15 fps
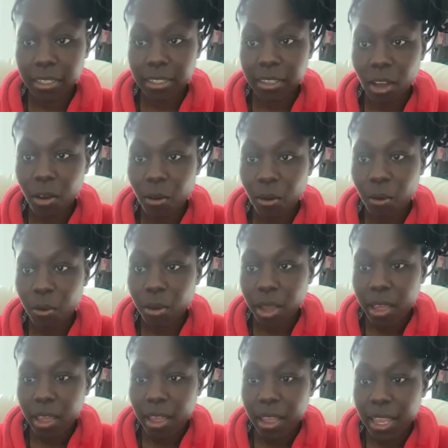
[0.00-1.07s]
So
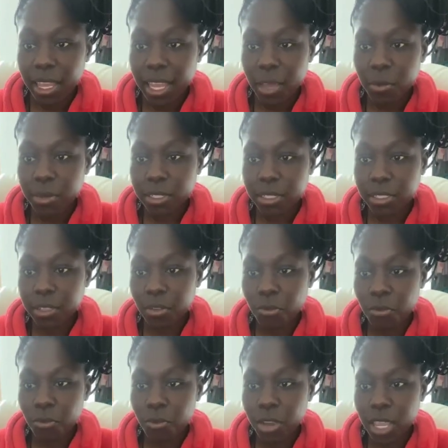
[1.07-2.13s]
he was
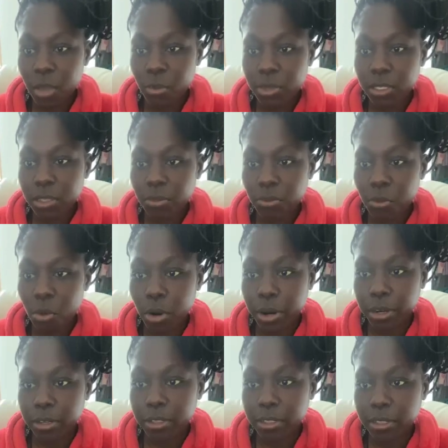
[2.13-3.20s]

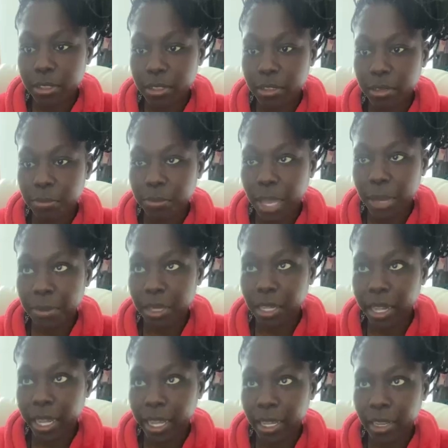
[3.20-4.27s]
divorced maybe
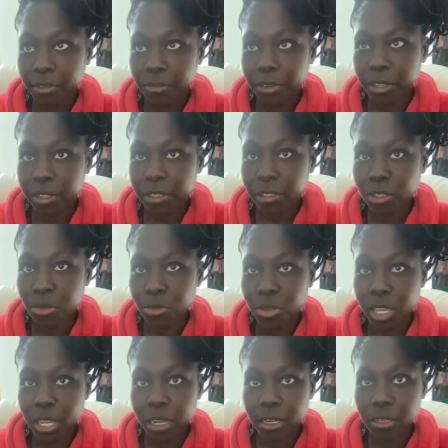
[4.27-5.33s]
like for 2
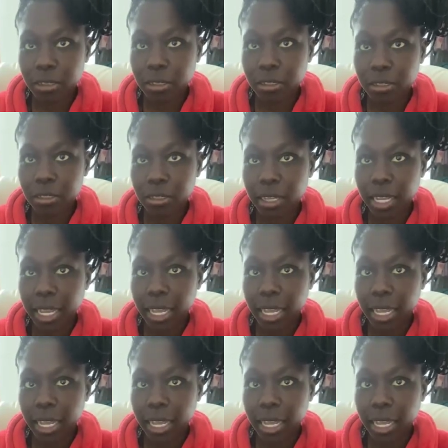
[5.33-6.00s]
years,